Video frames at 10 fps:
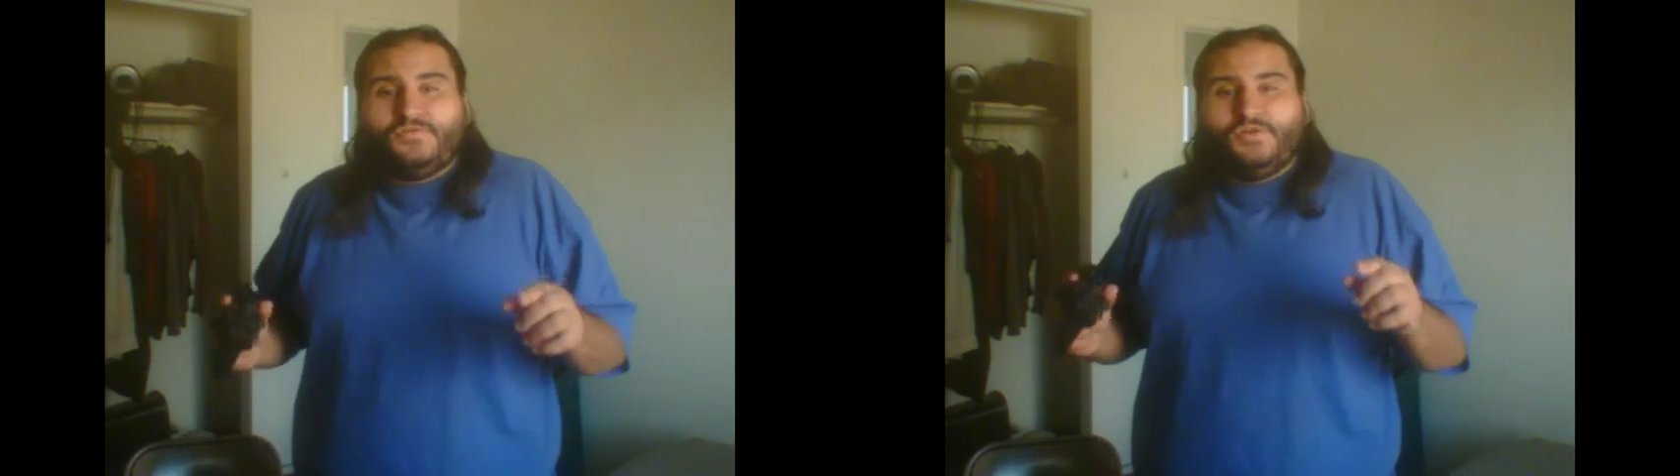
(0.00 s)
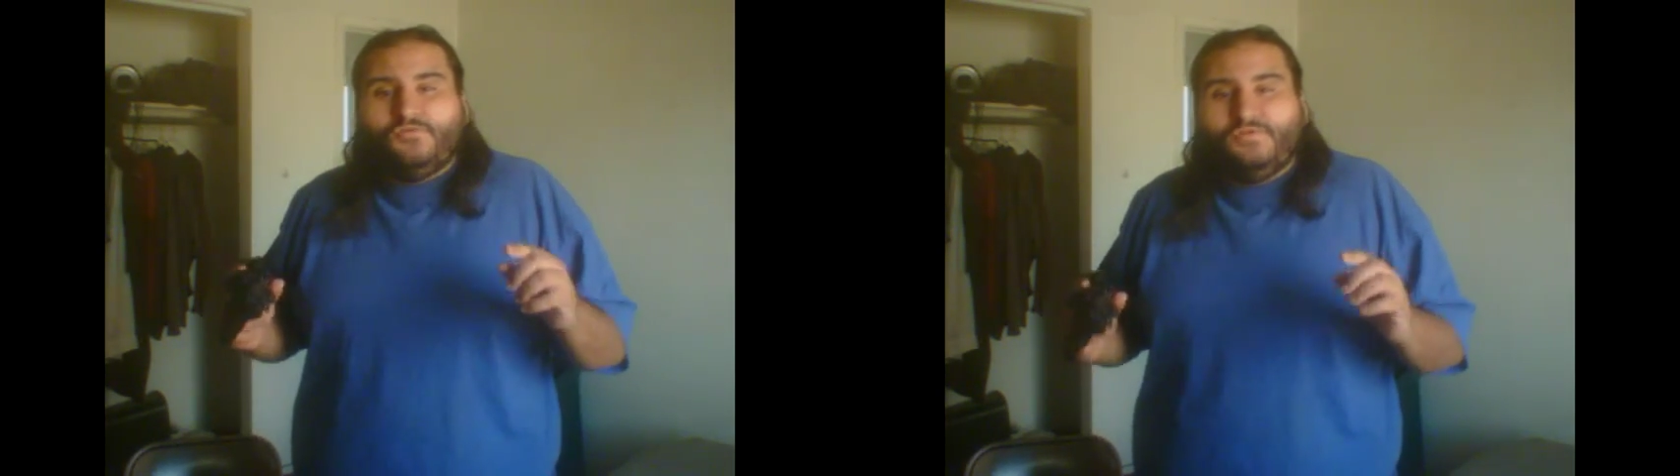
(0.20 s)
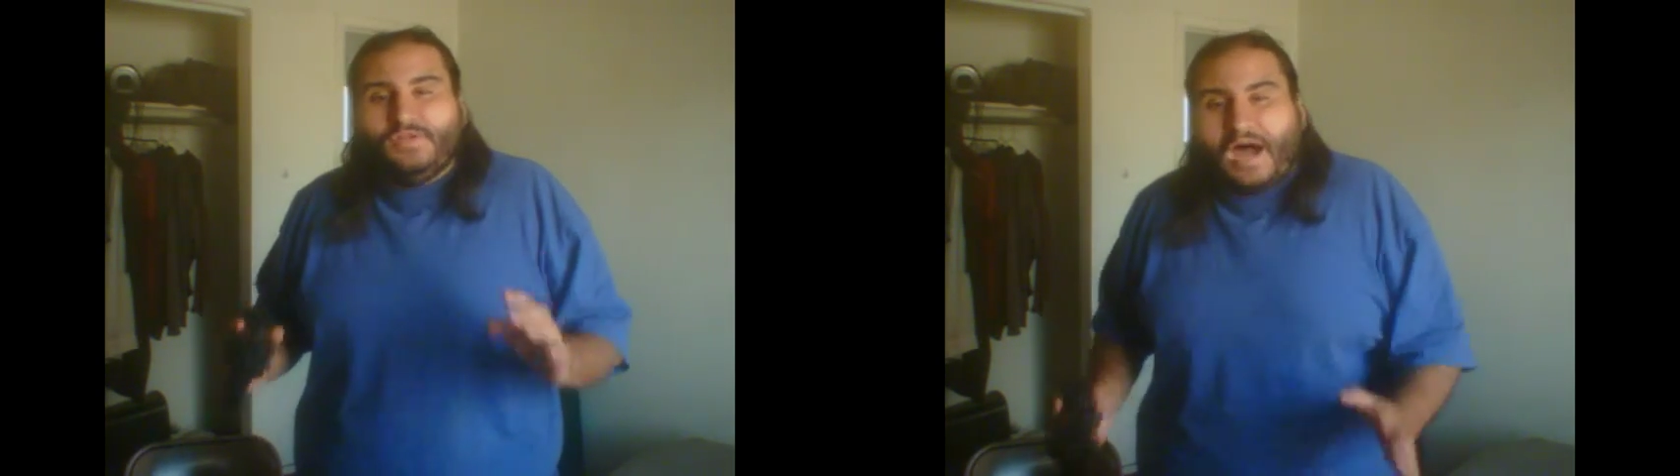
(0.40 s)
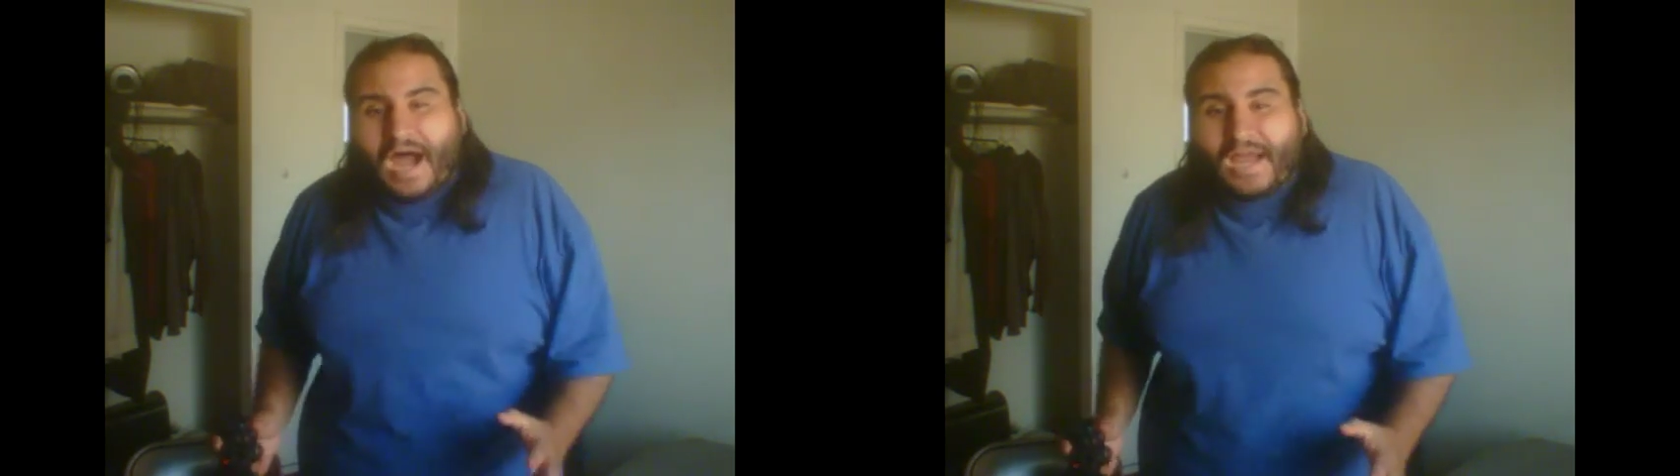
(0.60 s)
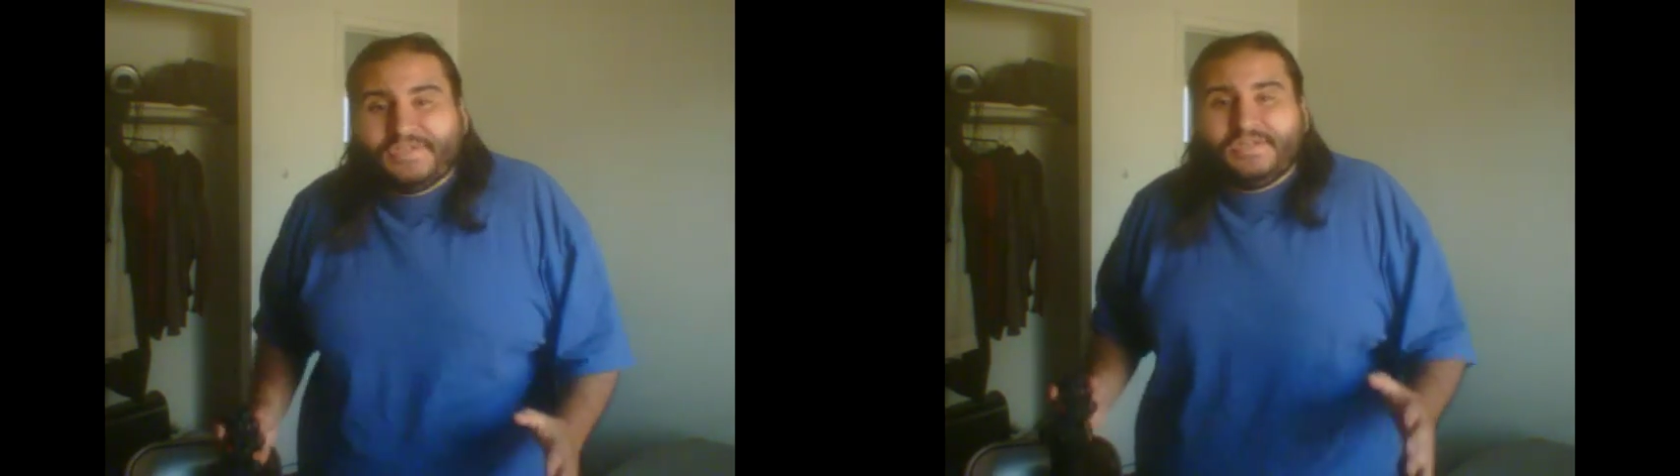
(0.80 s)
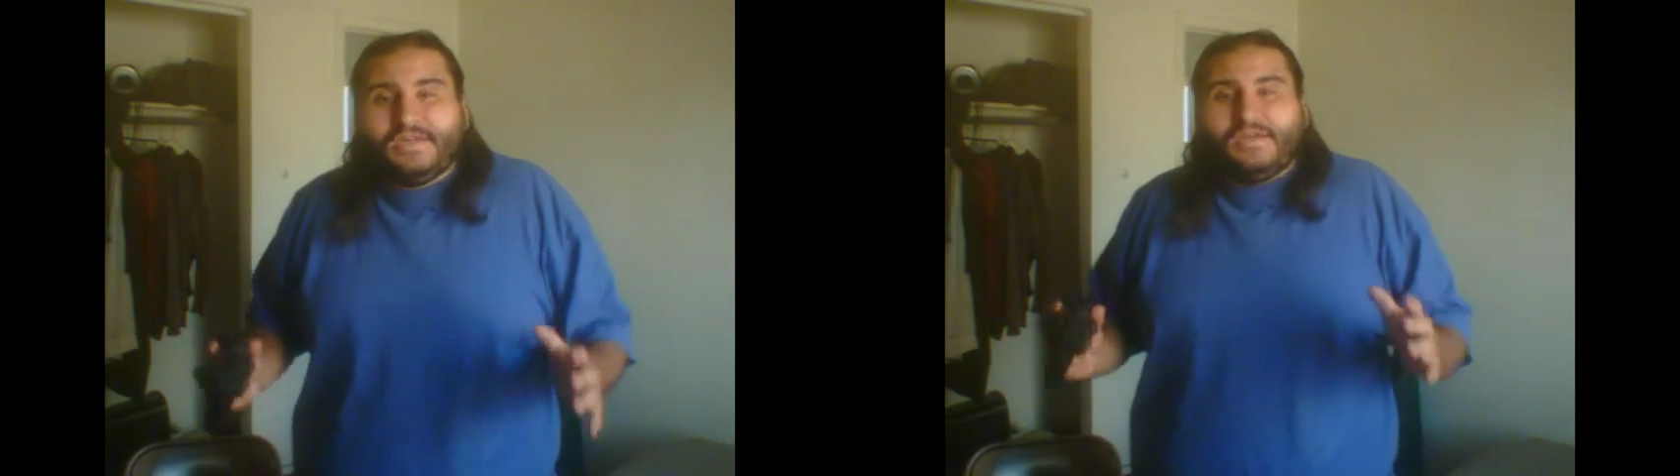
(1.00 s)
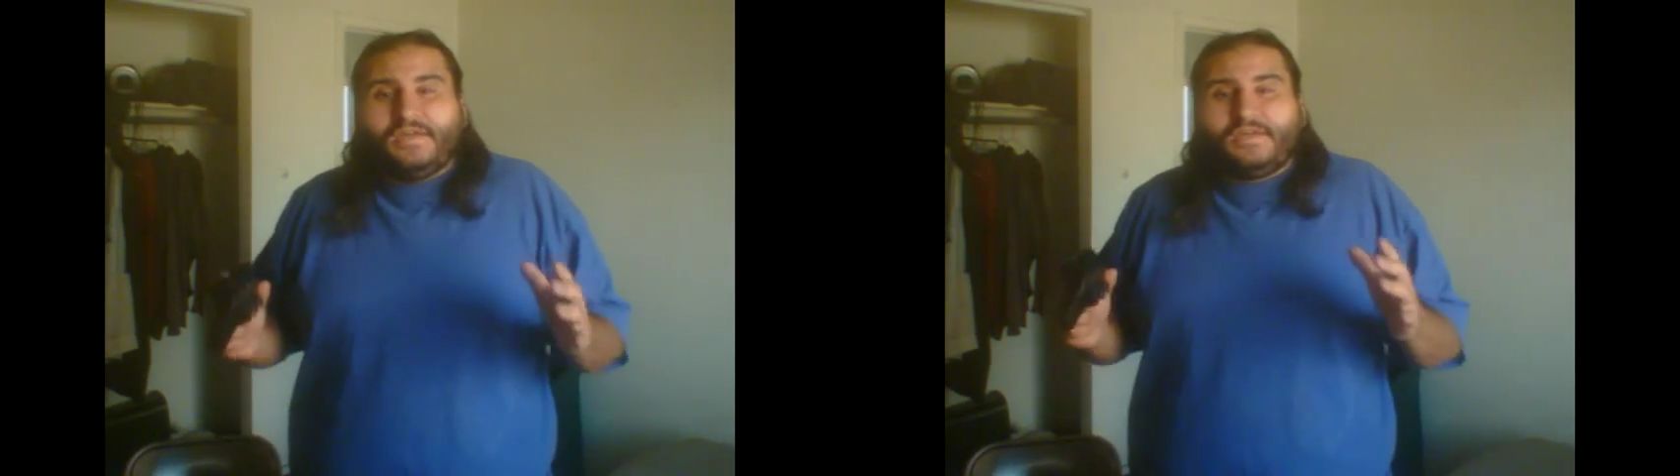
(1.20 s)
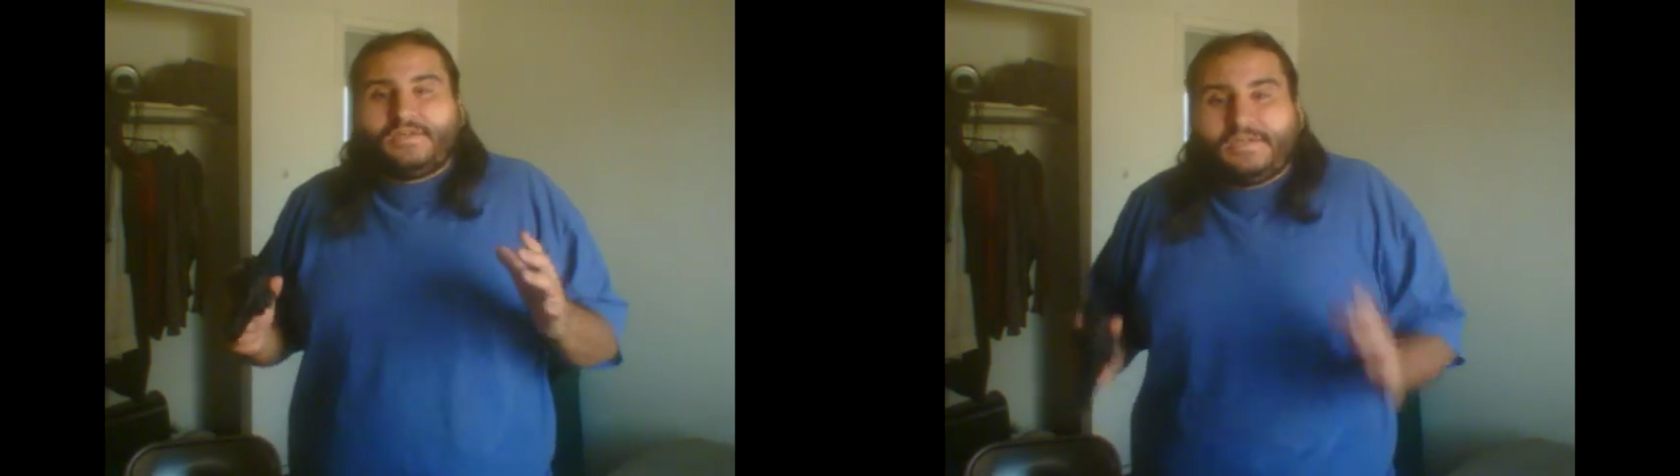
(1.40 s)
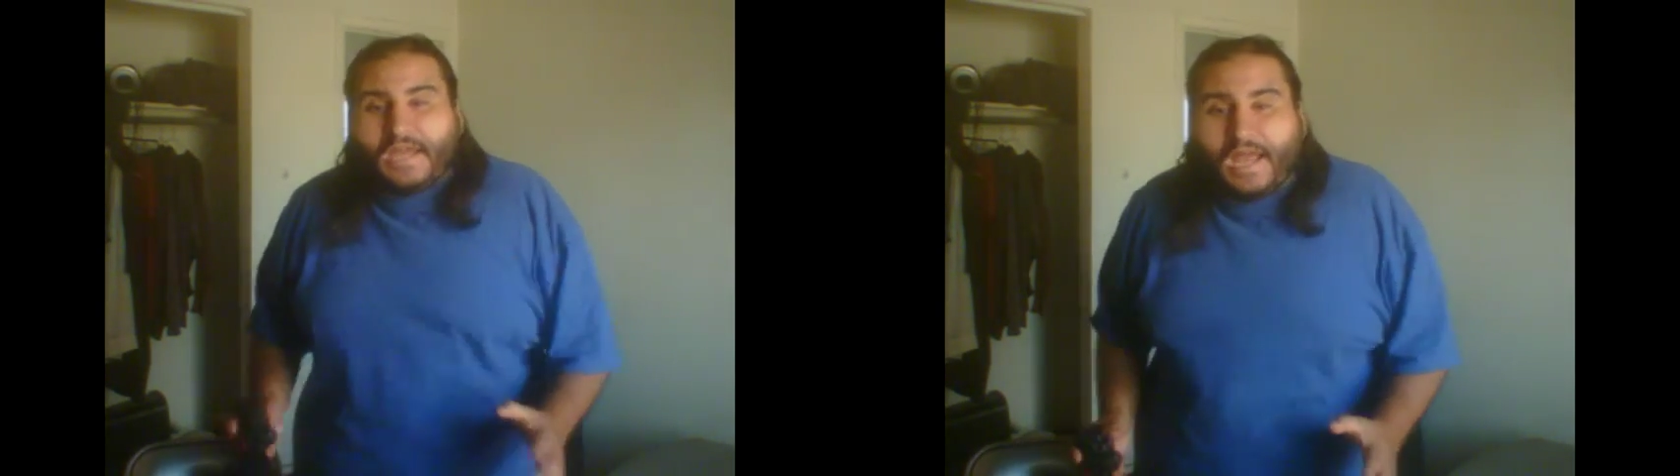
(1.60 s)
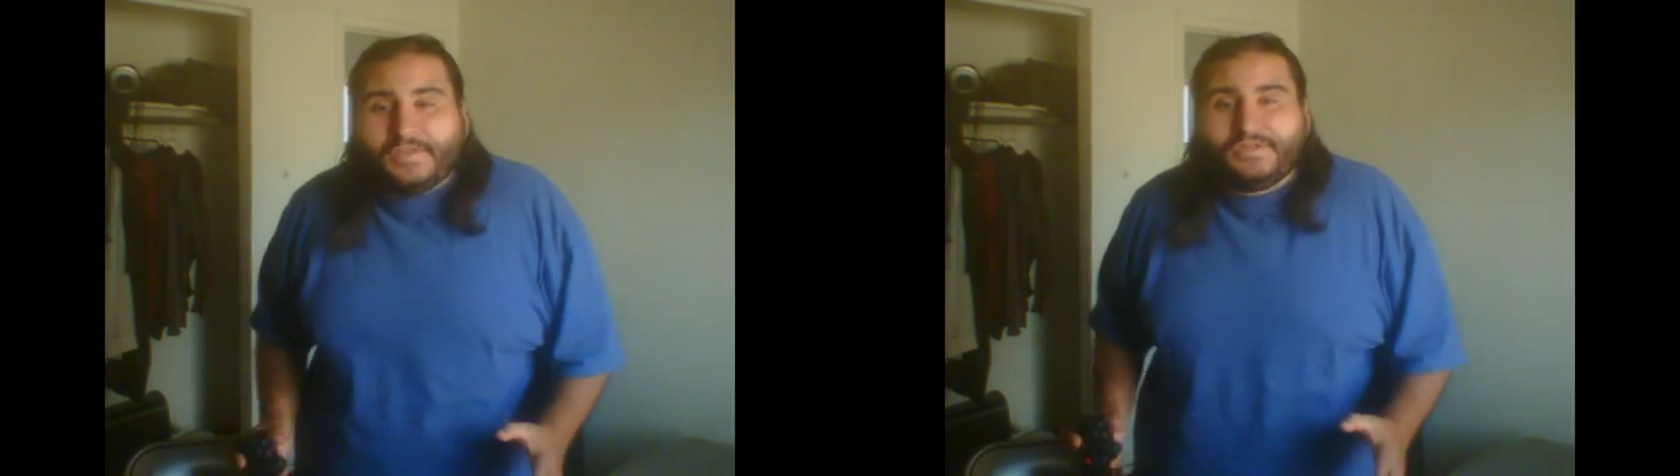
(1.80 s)
to not
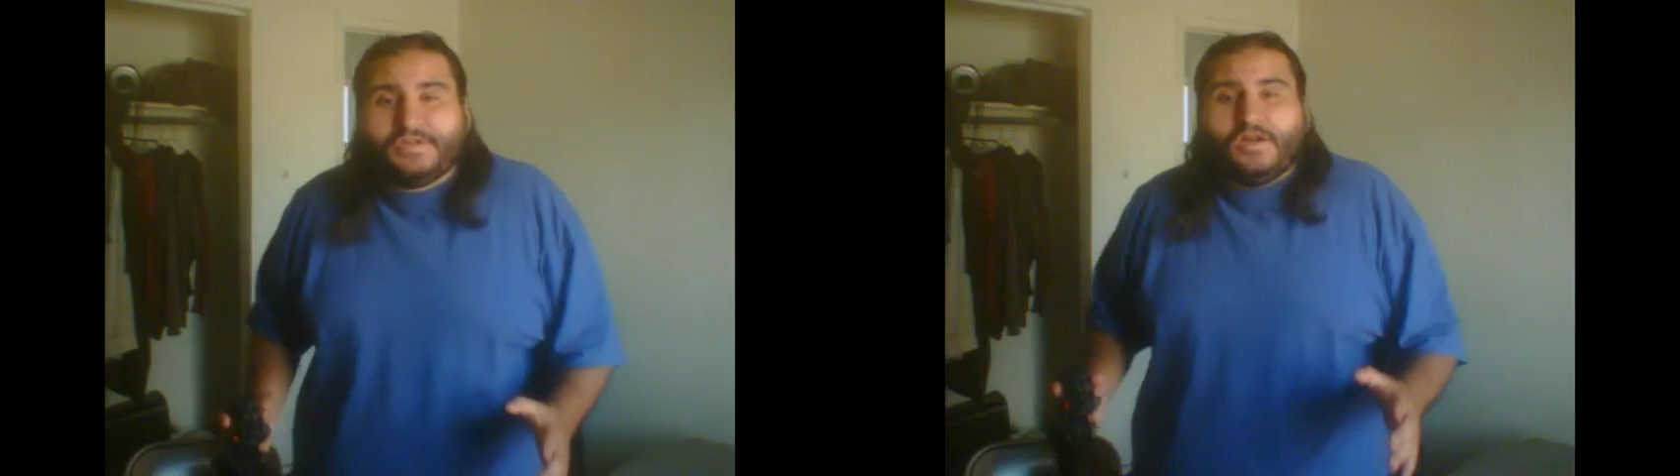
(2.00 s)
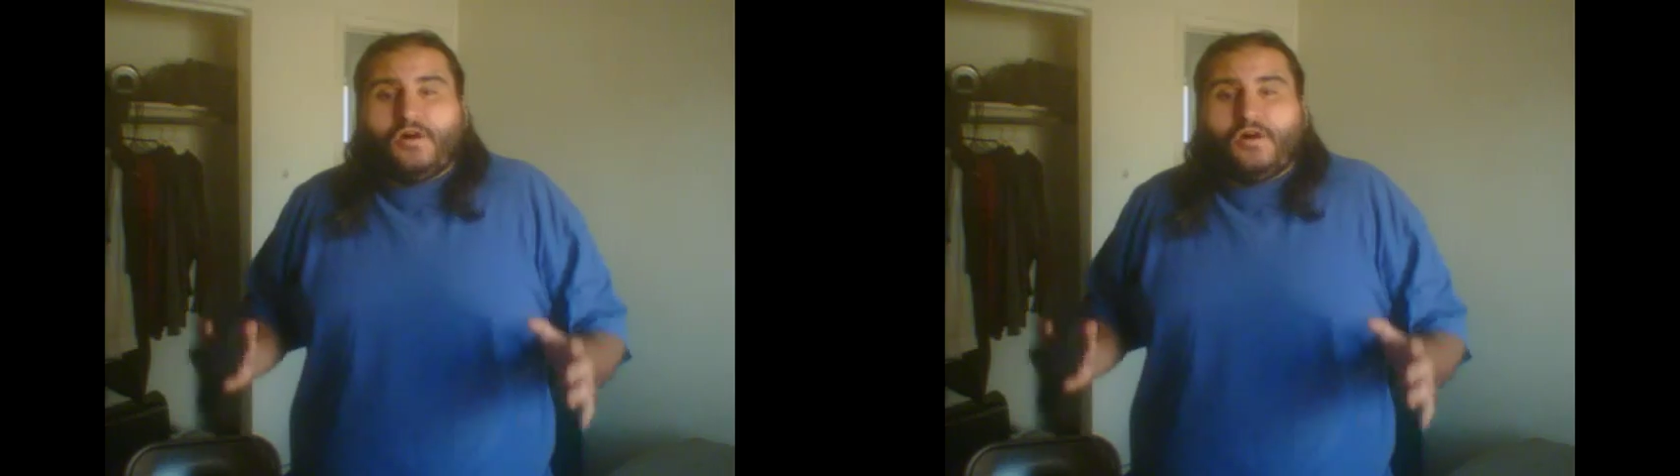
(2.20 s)
get